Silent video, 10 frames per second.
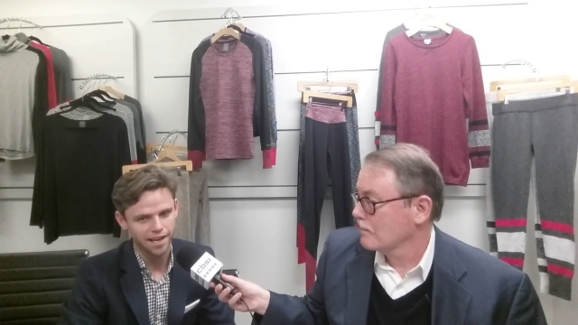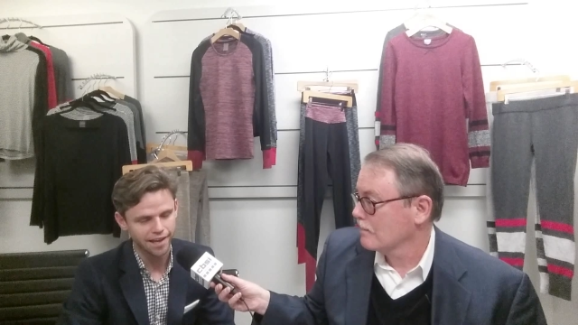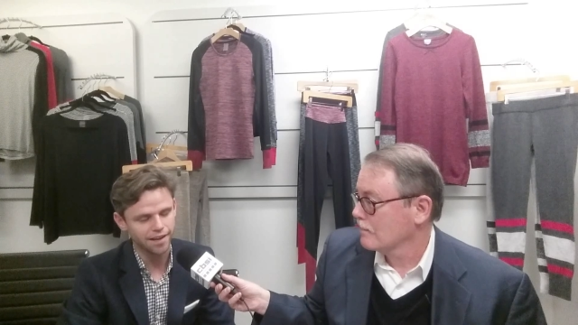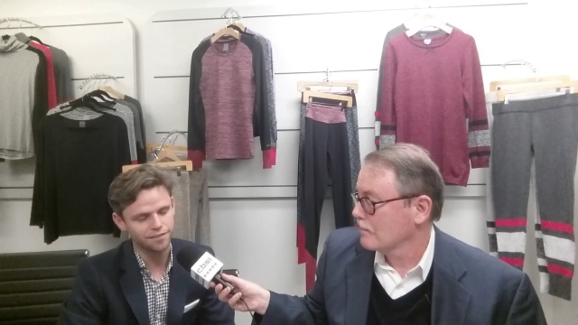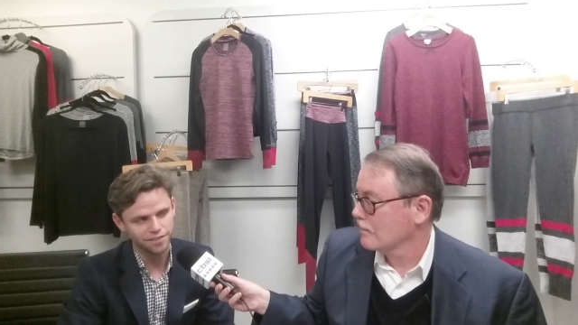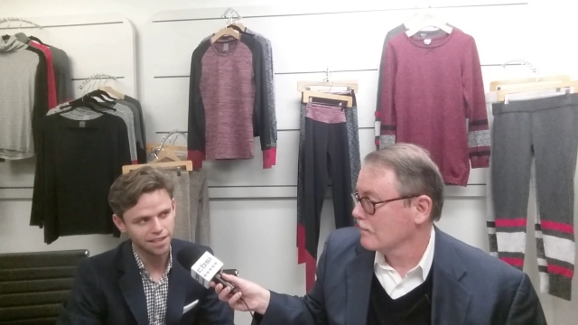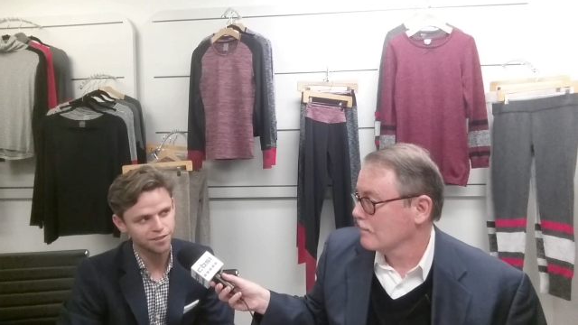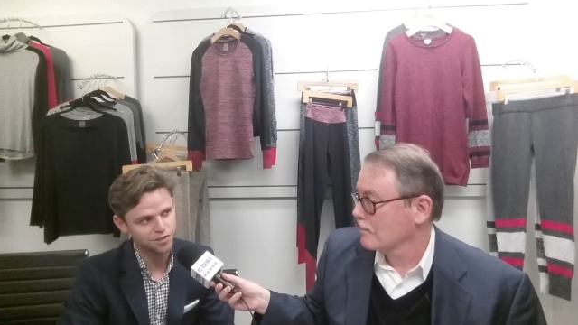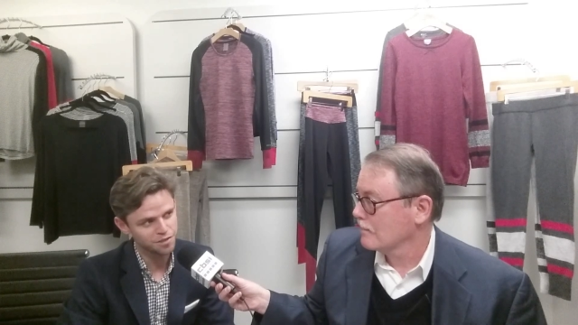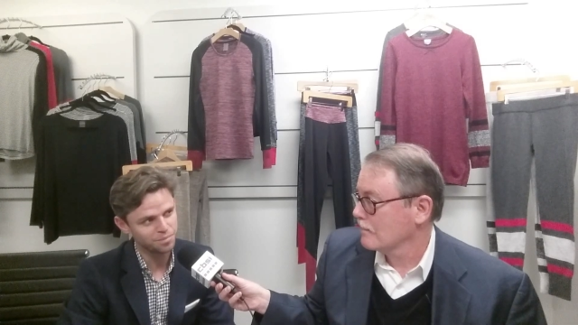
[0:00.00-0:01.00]
Speaker 1: a heck of a
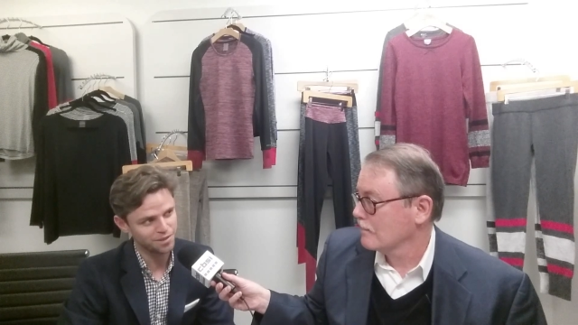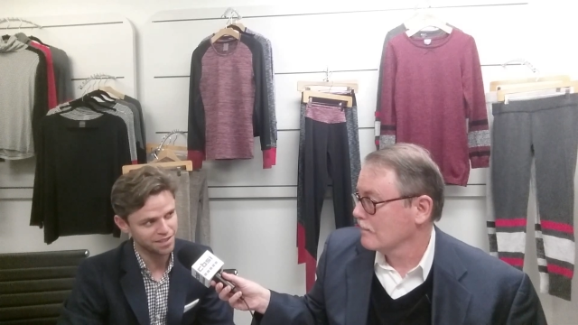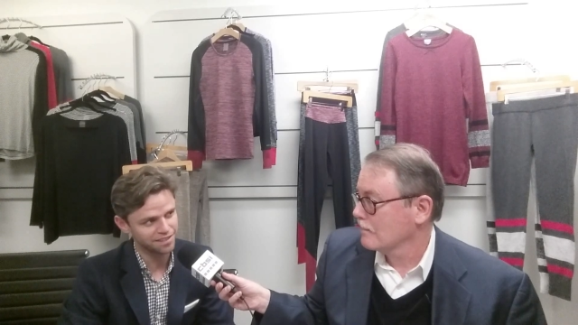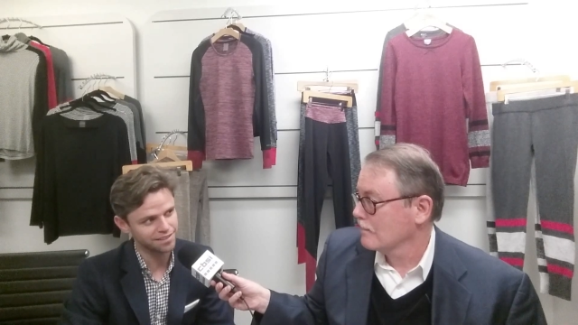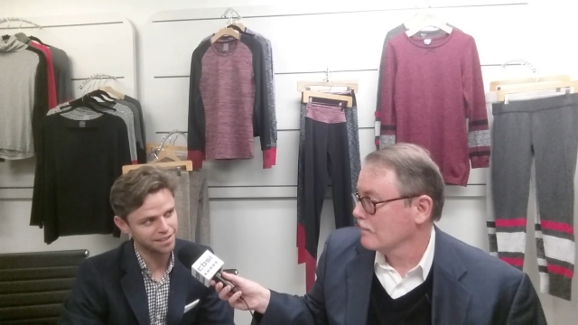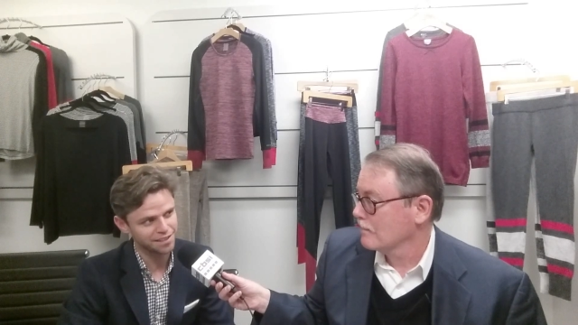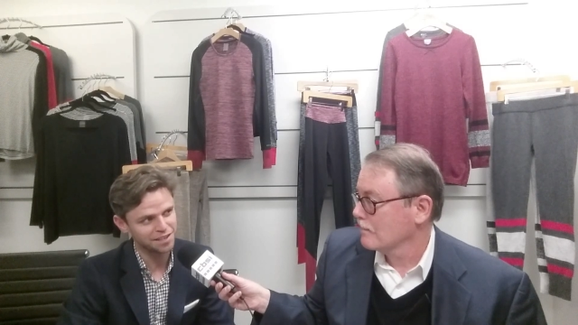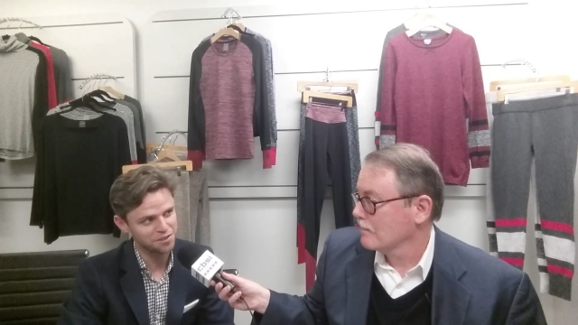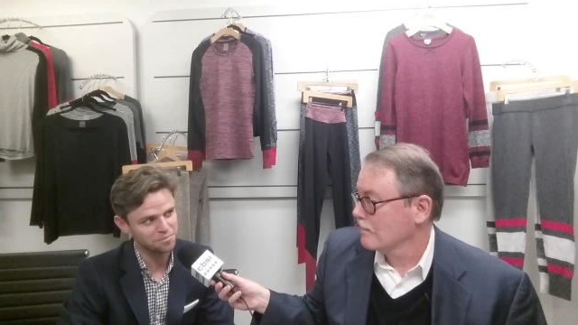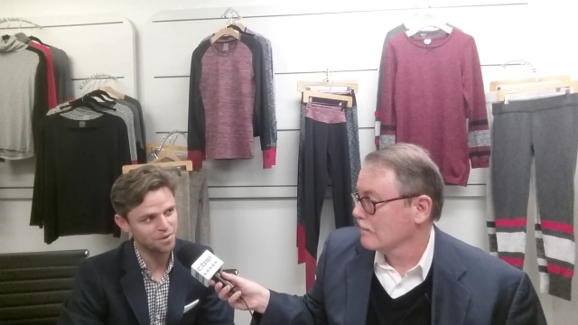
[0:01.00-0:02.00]
lot cheaper than than
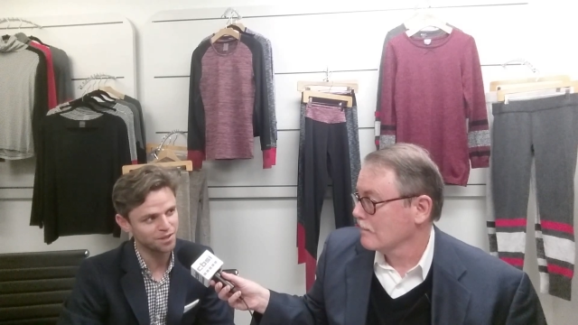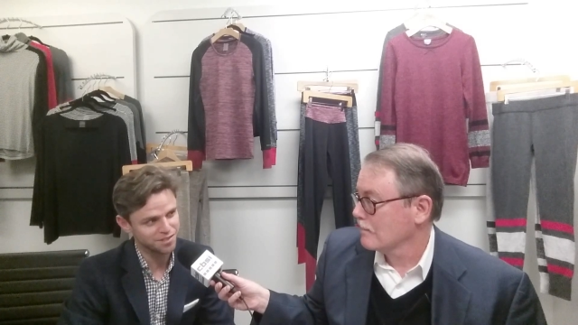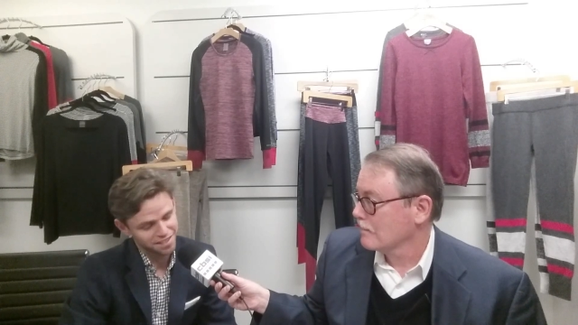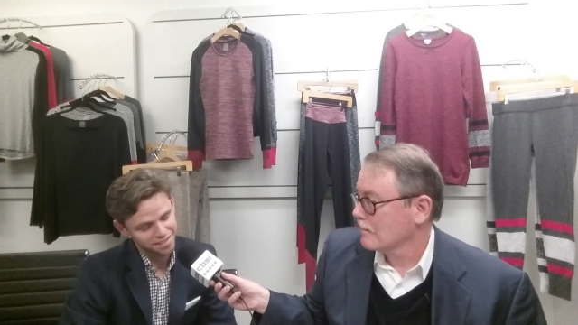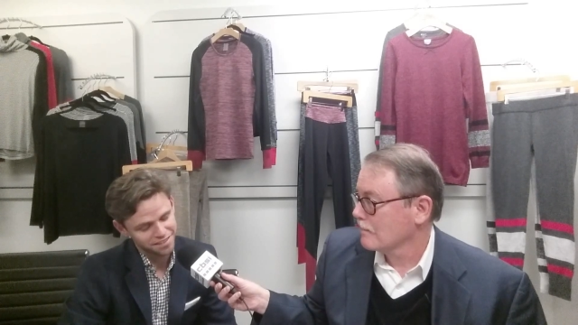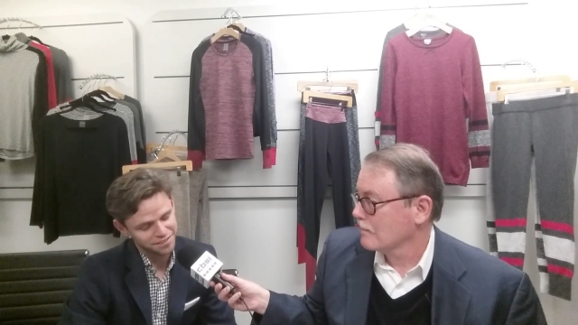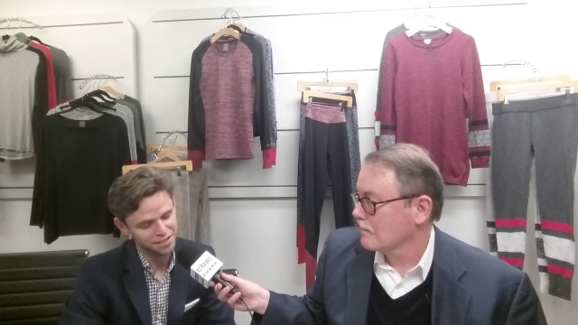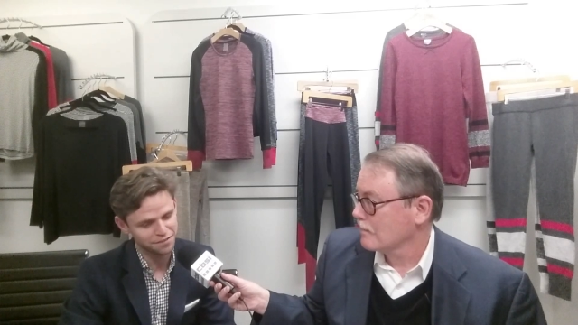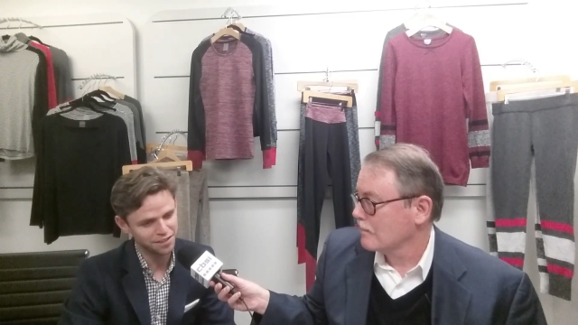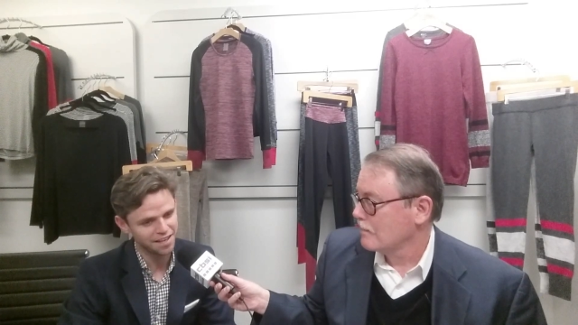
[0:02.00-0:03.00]
Kindle books.
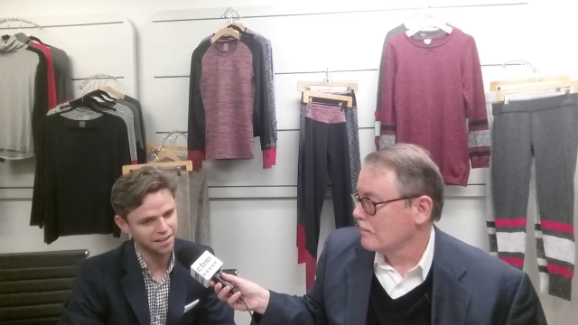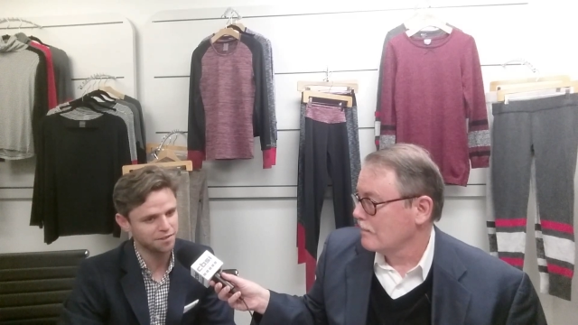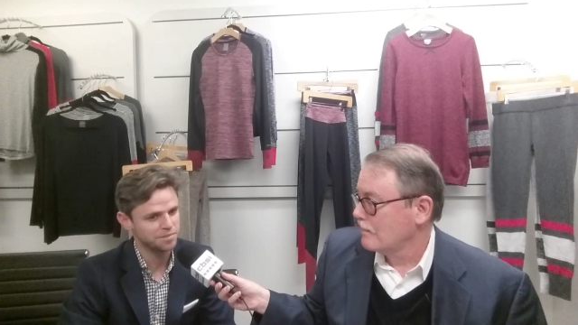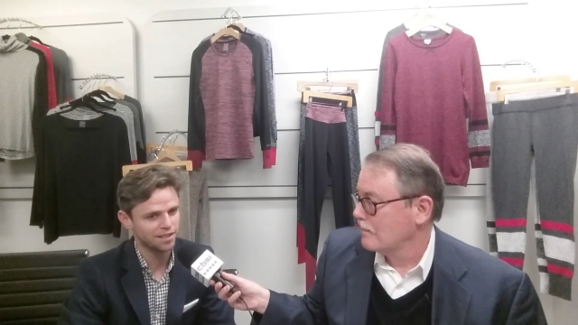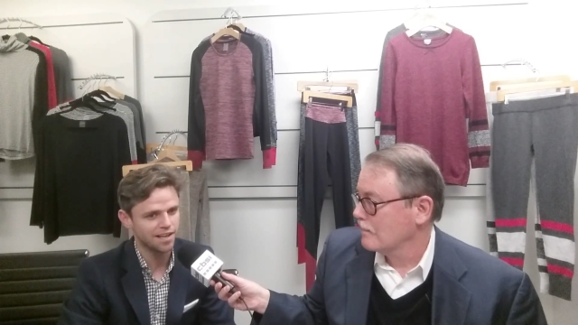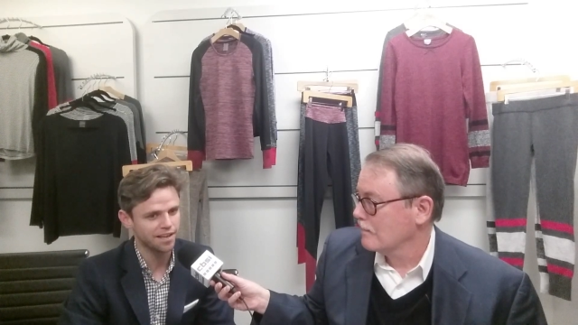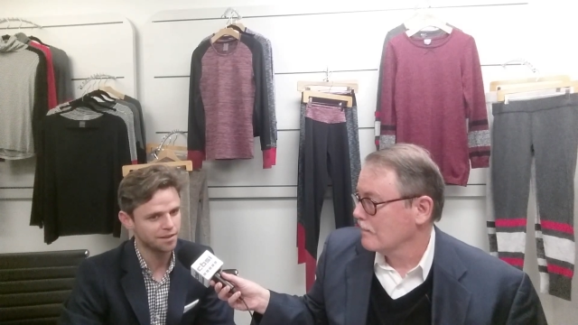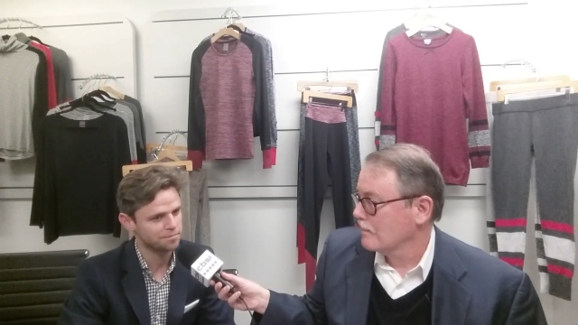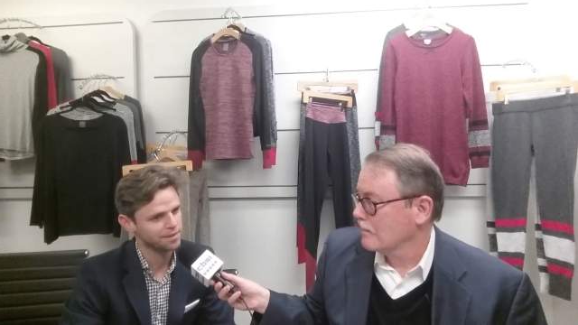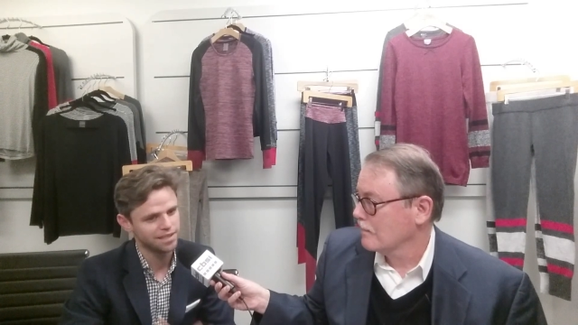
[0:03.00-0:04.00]
And if you like them, you
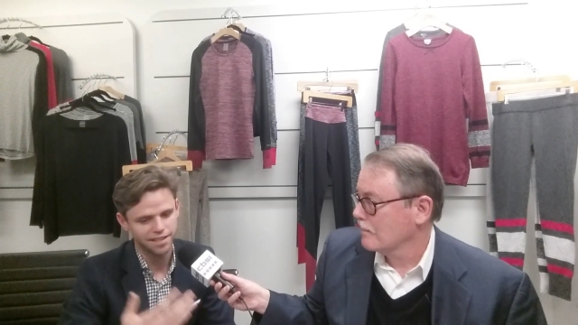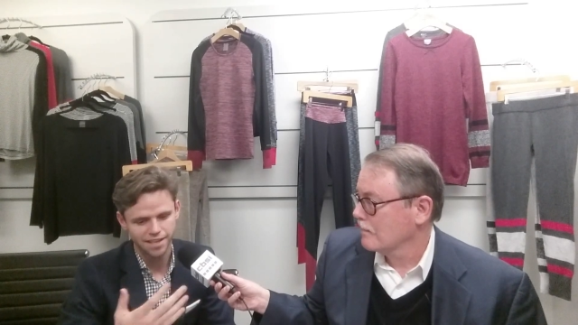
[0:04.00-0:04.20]
like them.